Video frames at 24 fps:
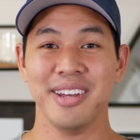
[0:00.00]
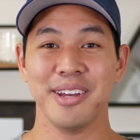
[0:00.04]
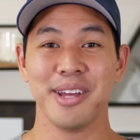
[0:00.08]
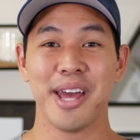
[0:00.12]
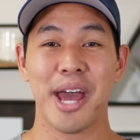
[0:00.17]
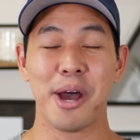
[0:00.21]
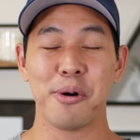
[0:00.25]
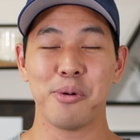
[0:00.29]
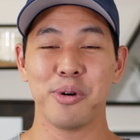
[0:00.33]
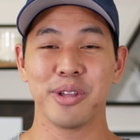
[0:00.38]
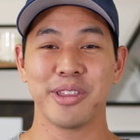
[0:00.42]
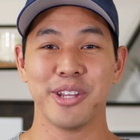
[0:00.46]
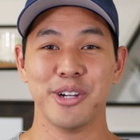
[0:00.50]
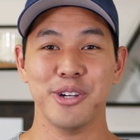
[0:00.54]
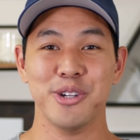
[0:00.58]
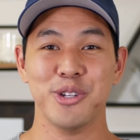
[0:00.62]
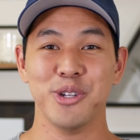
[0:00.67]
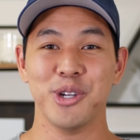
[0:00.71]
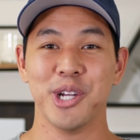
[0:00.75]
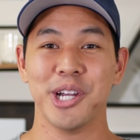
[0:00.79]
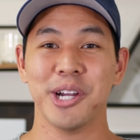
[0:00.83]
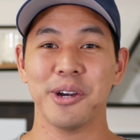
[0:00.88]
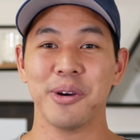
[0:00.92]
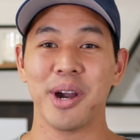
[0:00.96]
at what they're
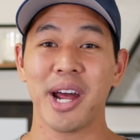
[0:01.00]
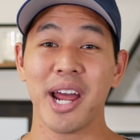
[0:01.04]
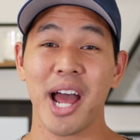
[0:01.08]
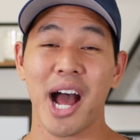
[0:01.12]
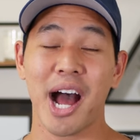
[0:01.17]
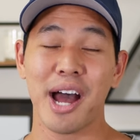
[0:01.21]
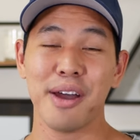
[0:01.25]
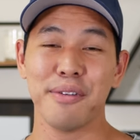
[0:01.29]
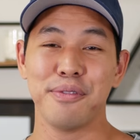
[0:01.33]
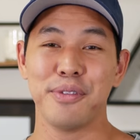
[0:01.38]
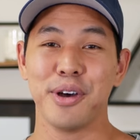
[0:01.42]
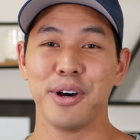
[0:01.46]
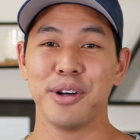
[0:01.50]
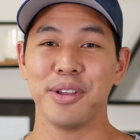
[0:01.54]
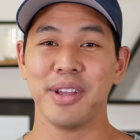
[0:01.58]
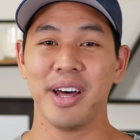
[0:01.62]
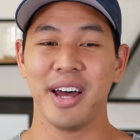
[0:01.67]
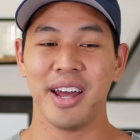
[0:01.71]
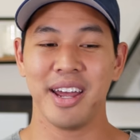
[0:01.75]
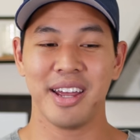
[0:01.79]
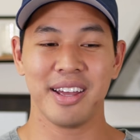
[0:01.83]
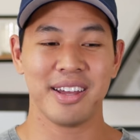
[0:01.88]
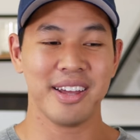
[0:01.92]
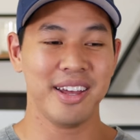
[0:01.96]
doing, right? I felt
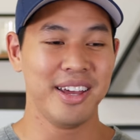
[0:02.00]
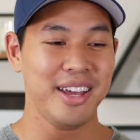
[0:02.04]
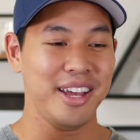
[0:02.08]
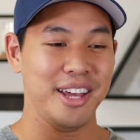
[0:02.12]
like,